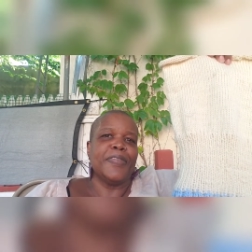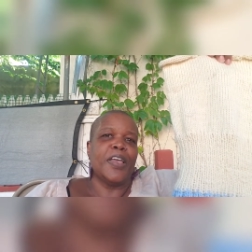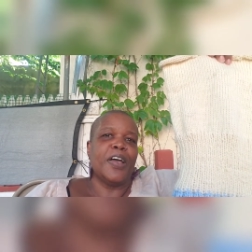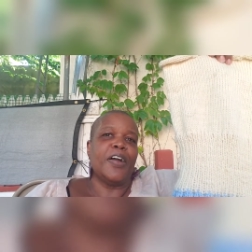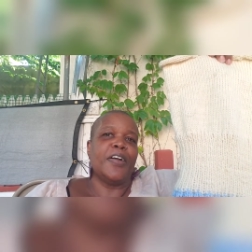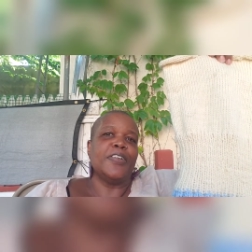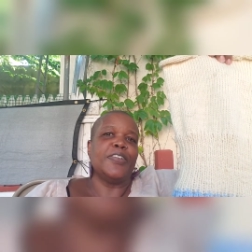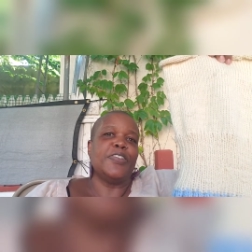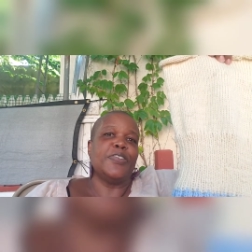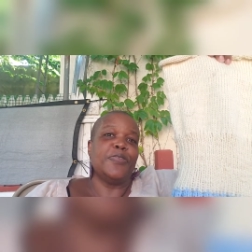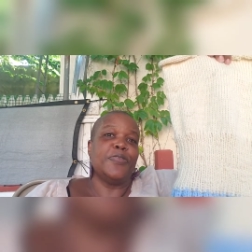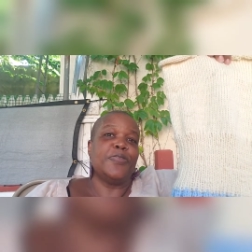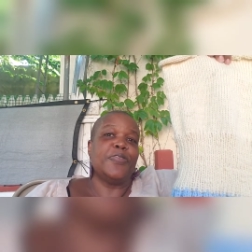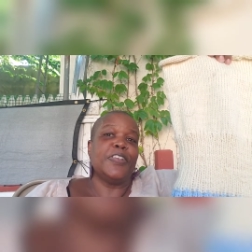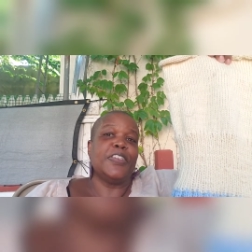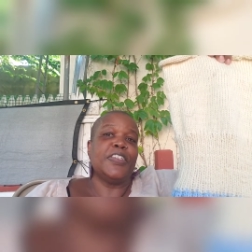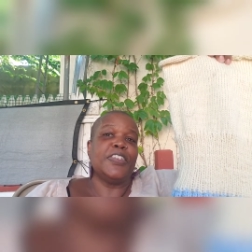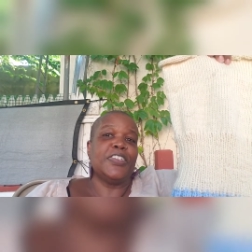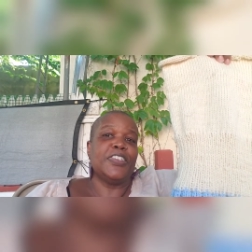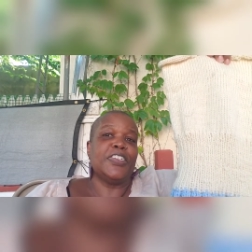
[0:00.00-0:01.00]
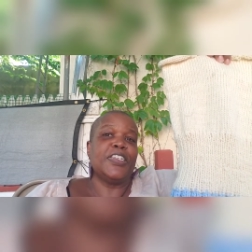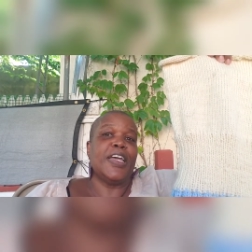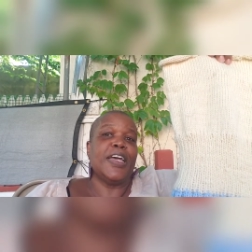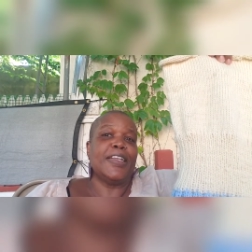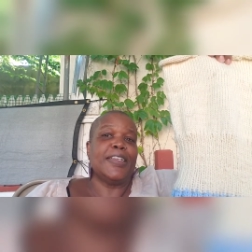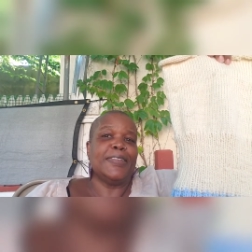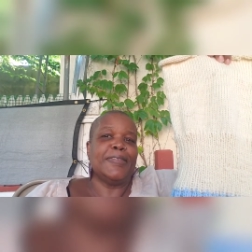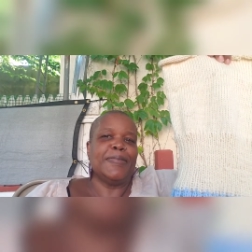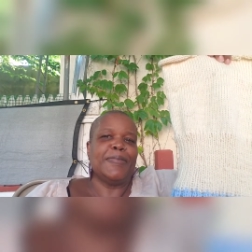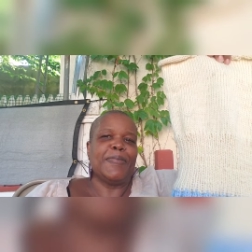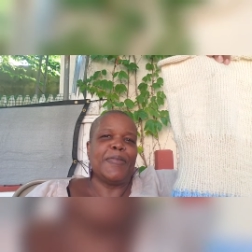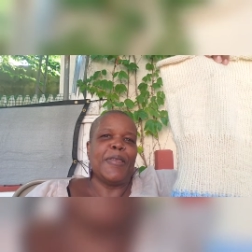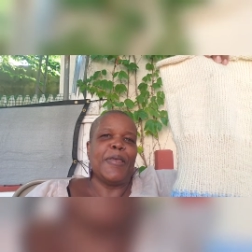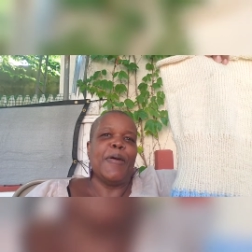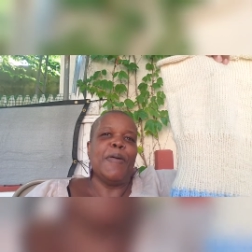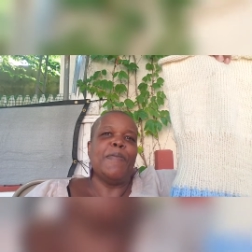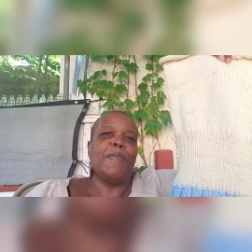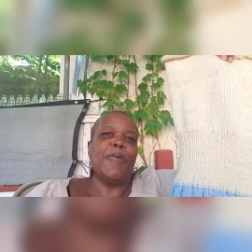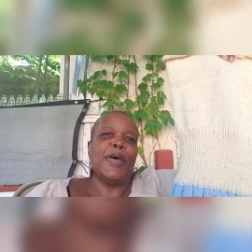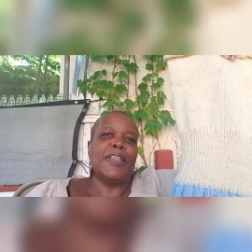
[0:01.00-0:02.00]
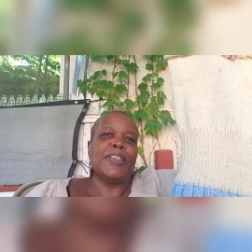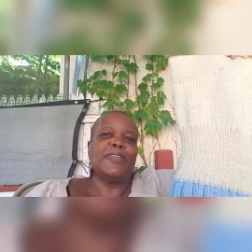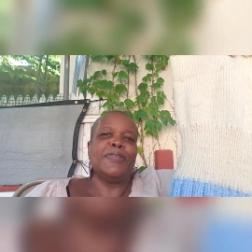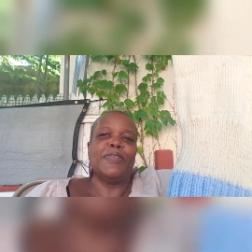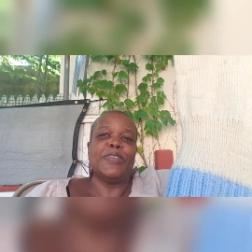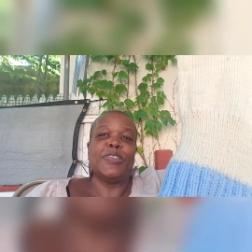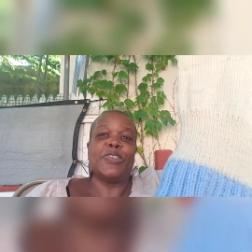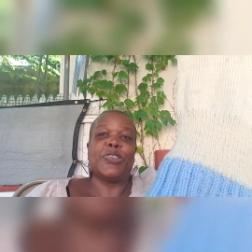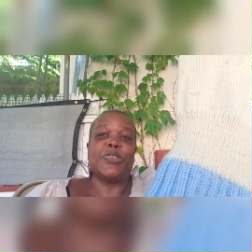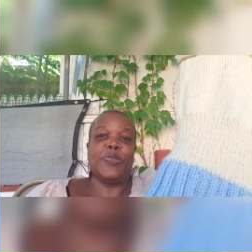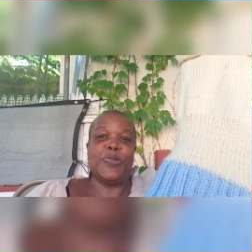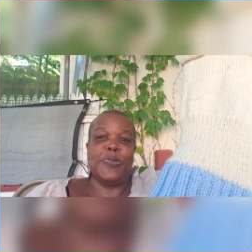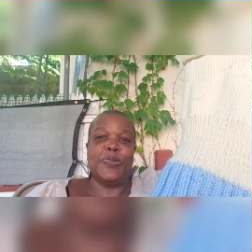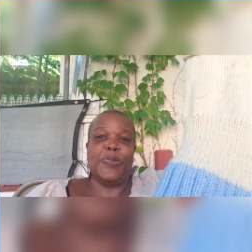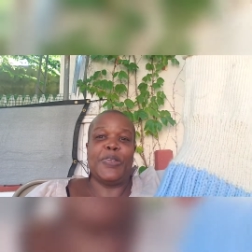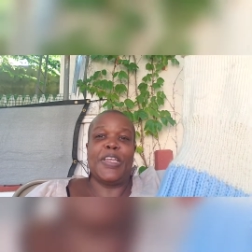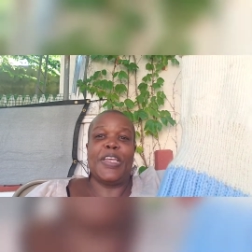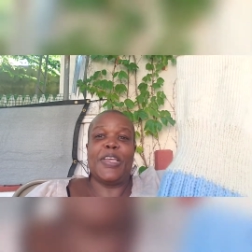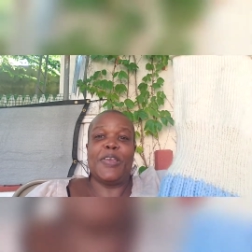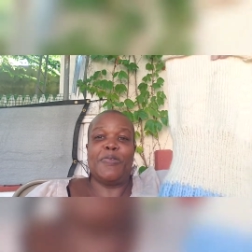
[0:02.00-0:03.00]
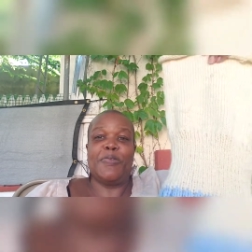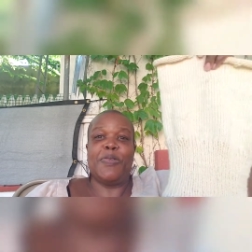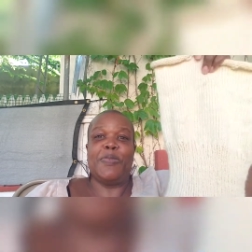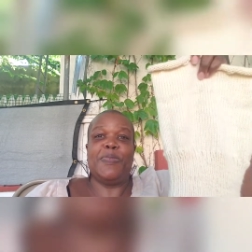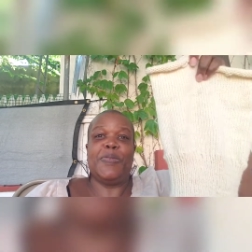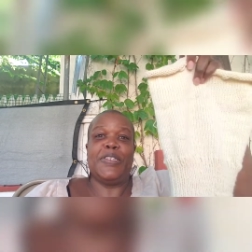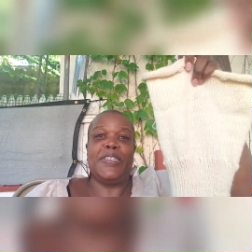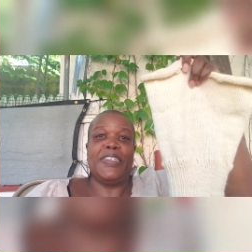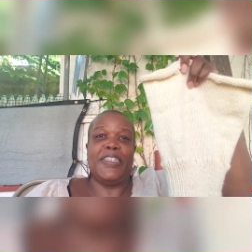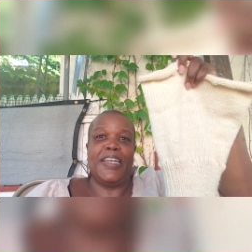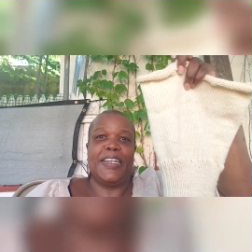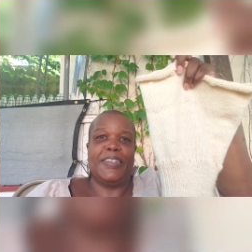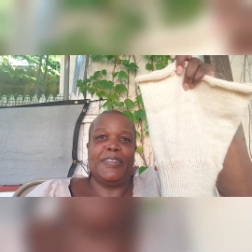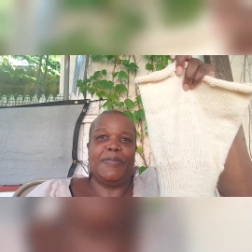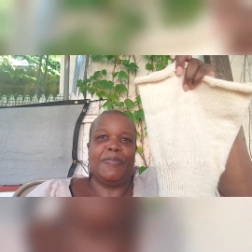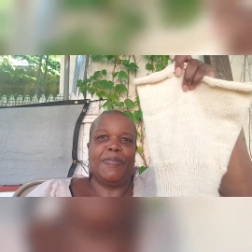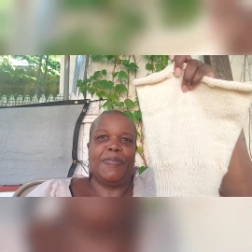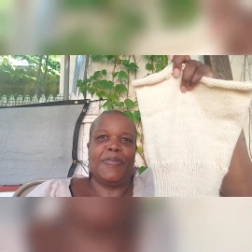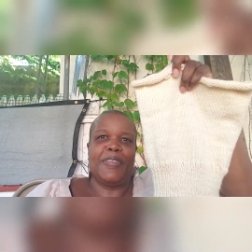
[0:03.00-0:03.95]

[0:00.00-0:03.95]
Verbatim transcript: aren't you finished yet but soon it will be done